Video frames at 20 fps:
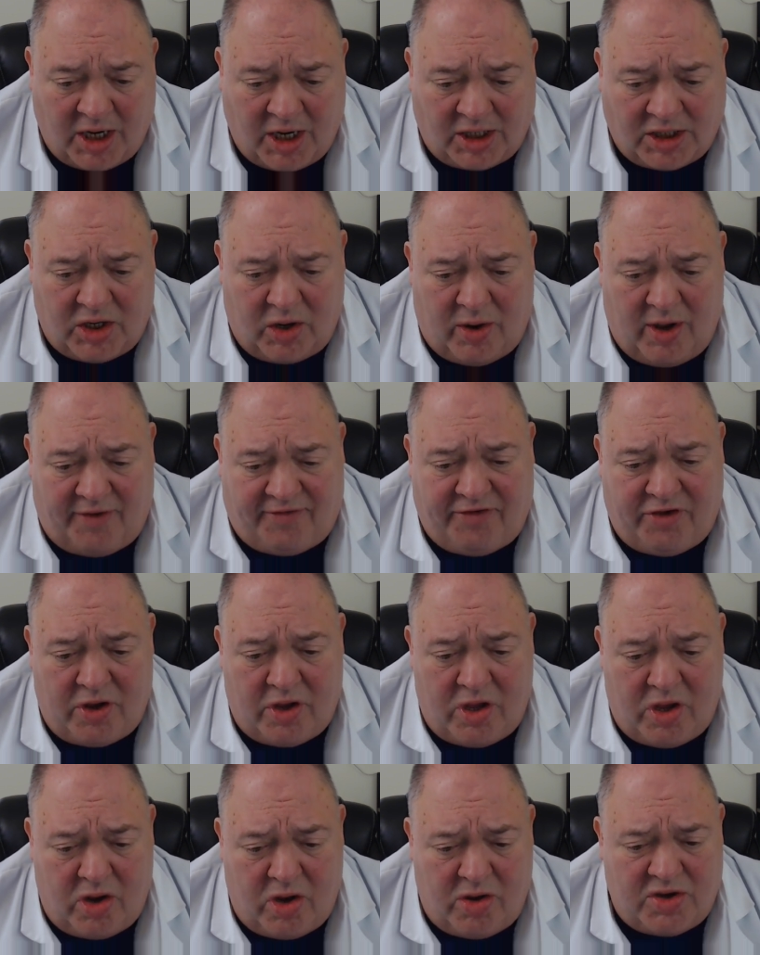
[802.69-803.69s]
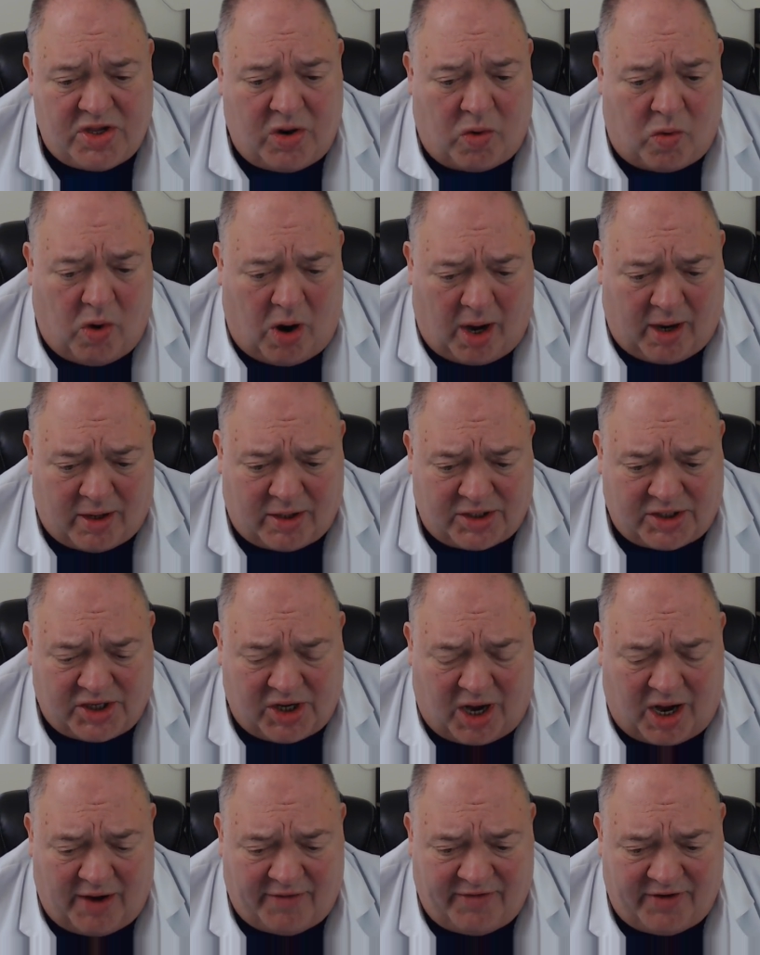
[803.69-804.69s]
So if you use the water
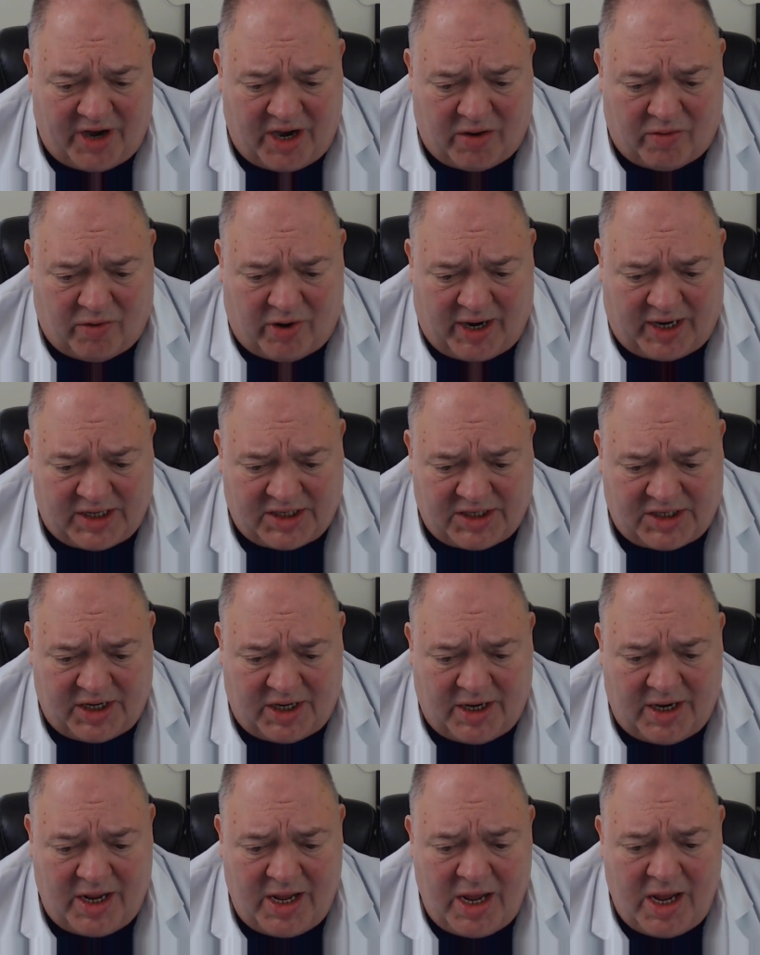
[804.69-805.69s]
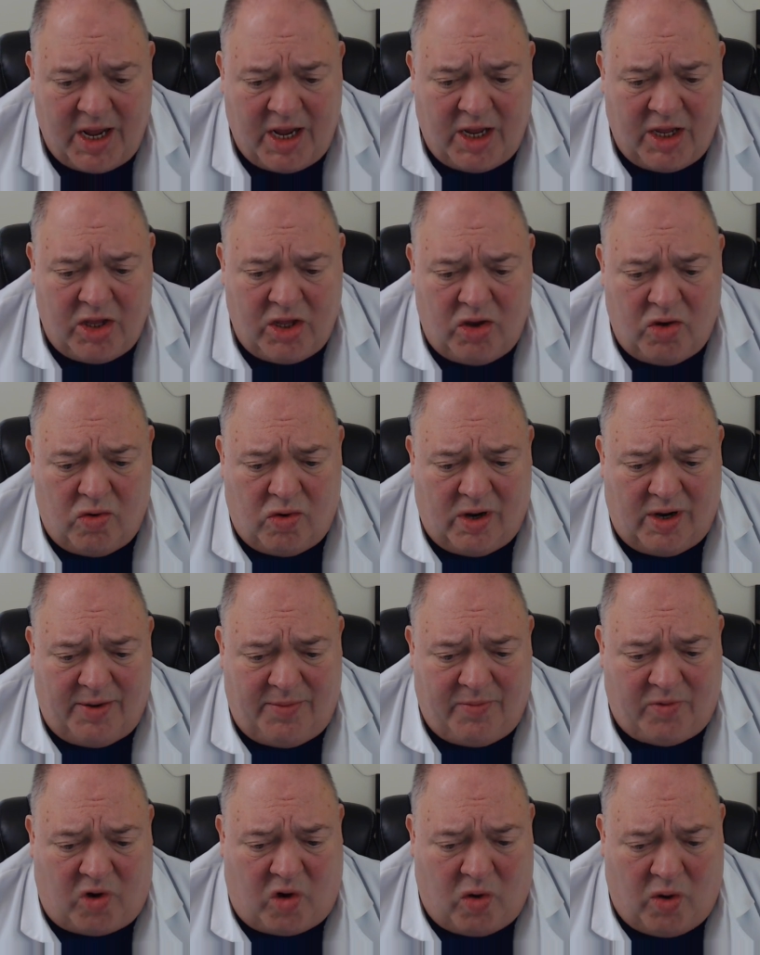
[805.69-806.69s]
softening resin, you
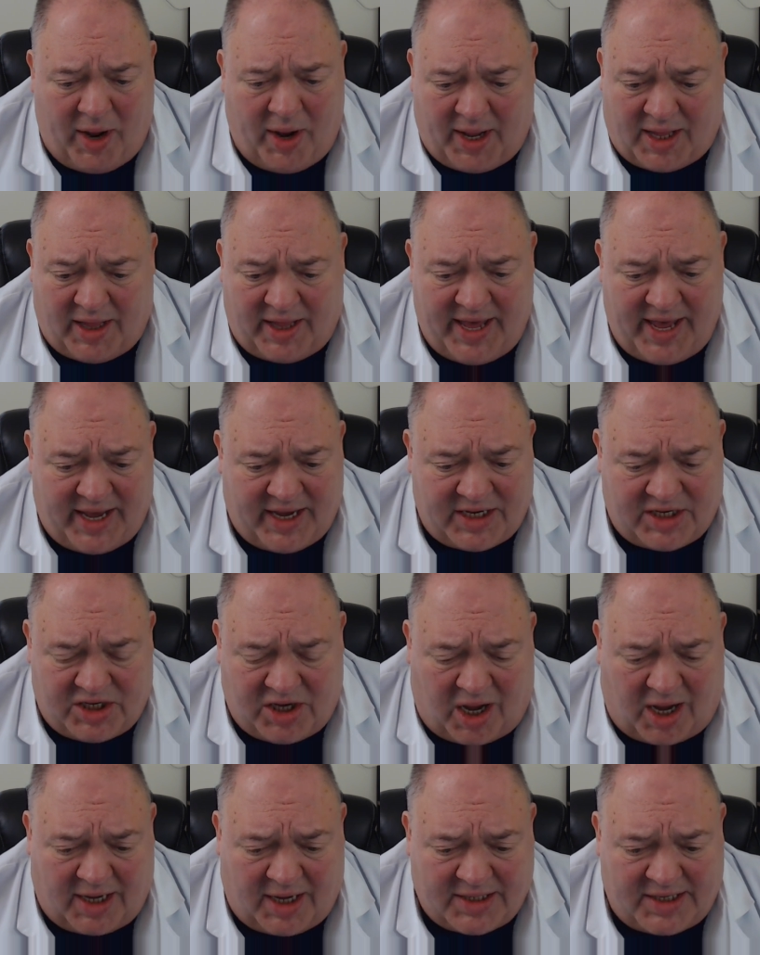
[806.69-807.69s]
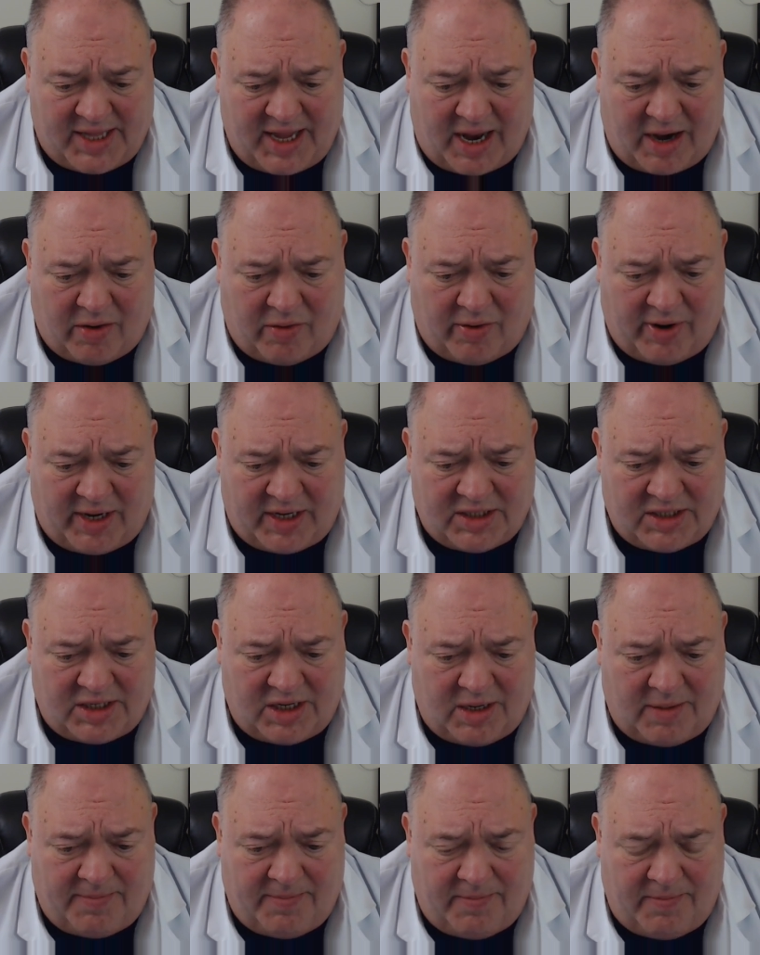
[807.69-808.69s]
would quickly exhaust that
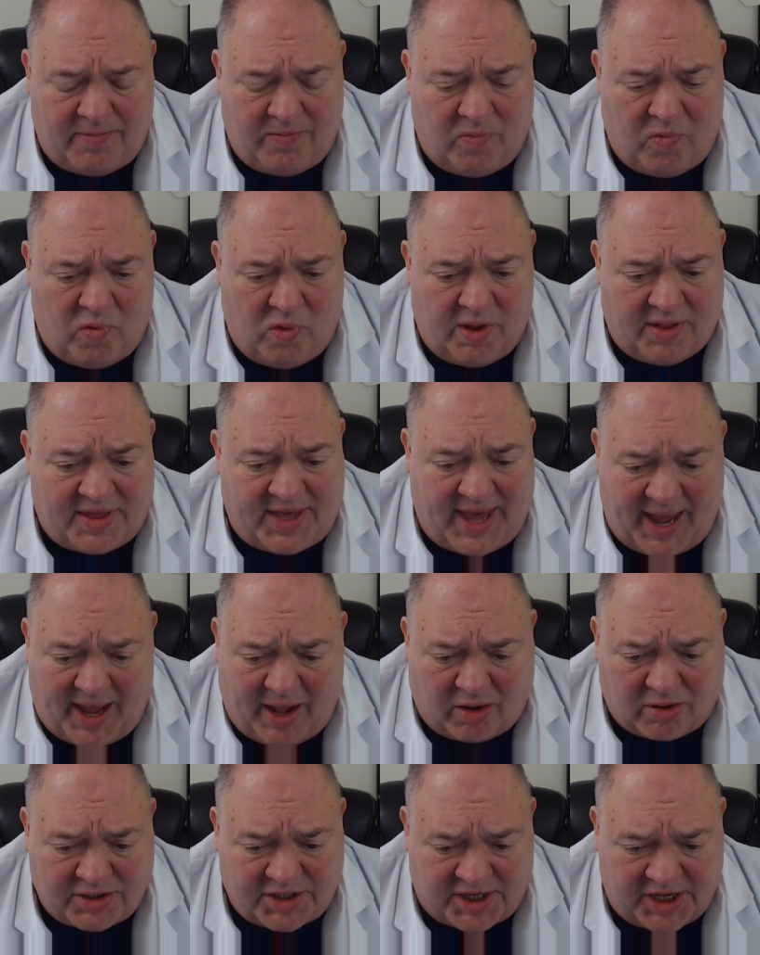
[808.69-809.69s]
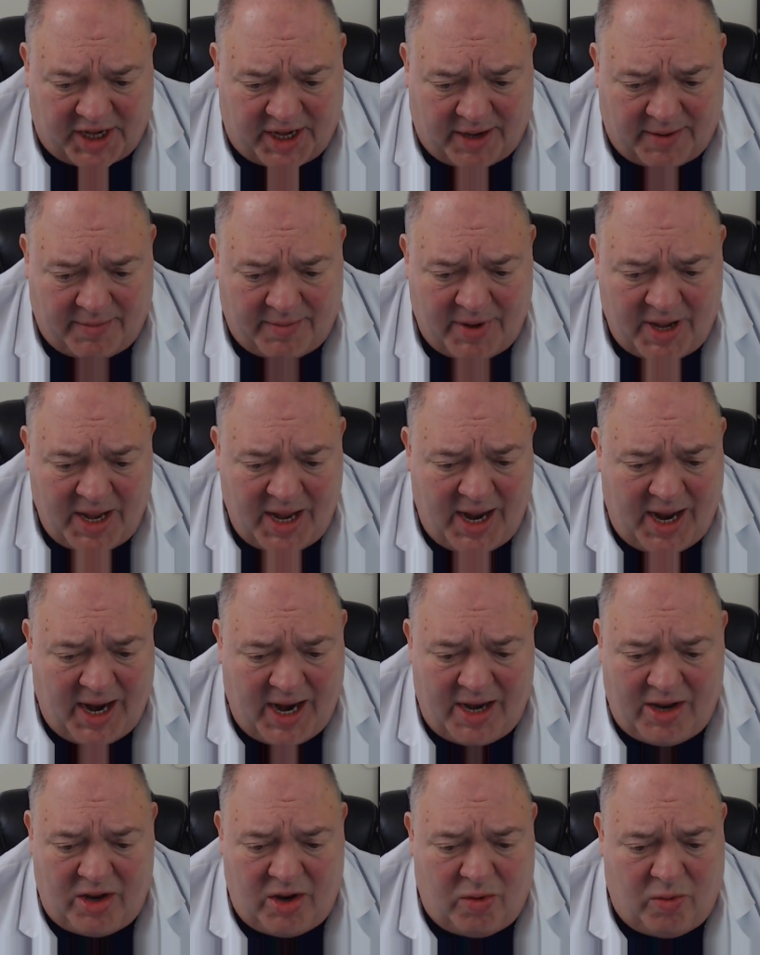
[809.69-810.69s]
resin with calcium
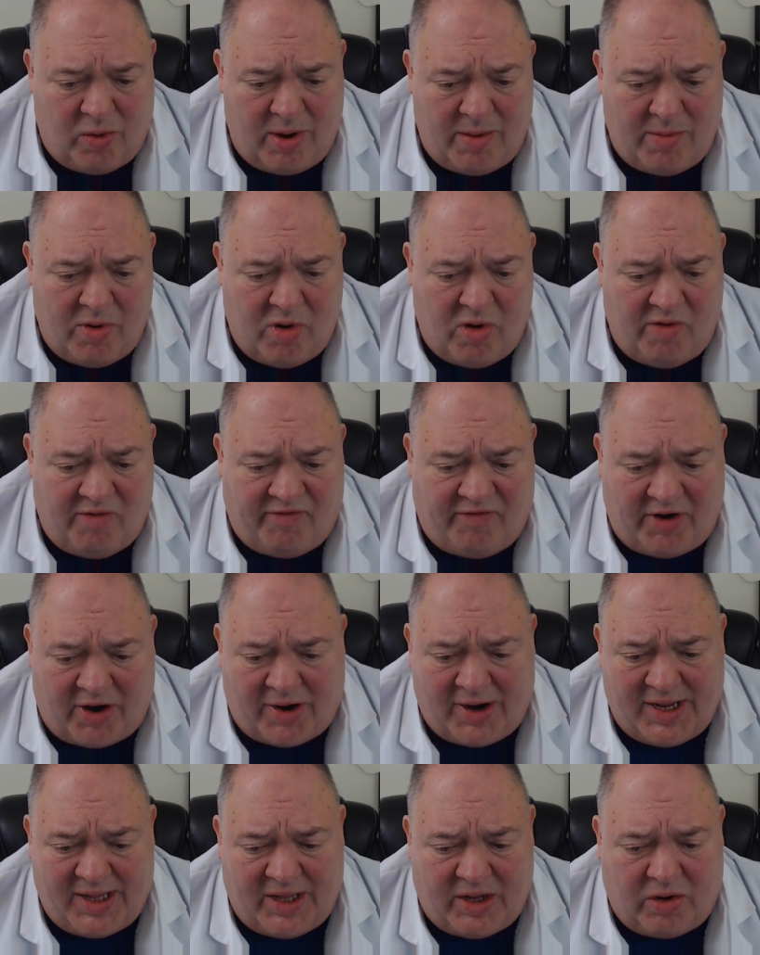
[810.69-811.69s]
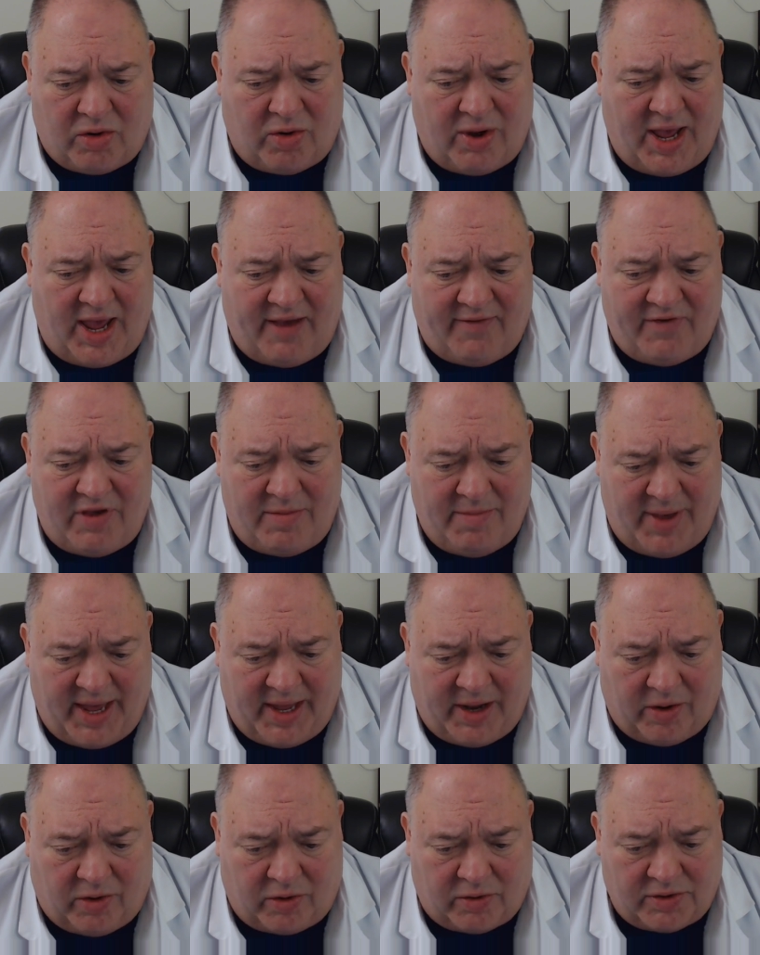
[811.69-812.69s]
and you'd remove very little heavy
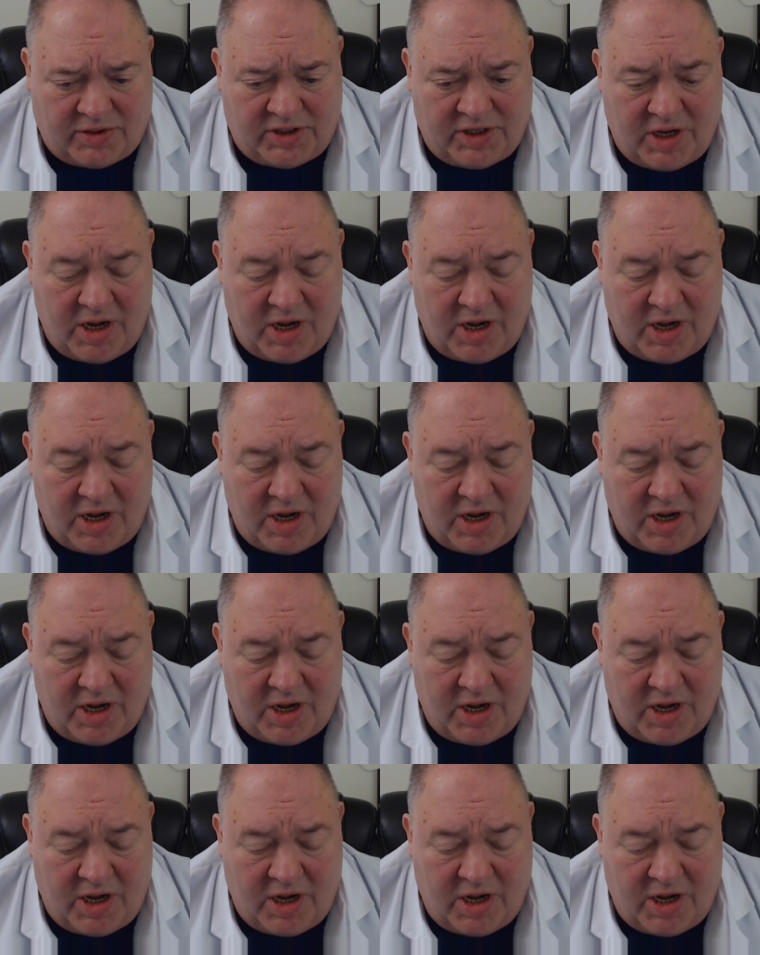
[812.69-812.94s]
metals.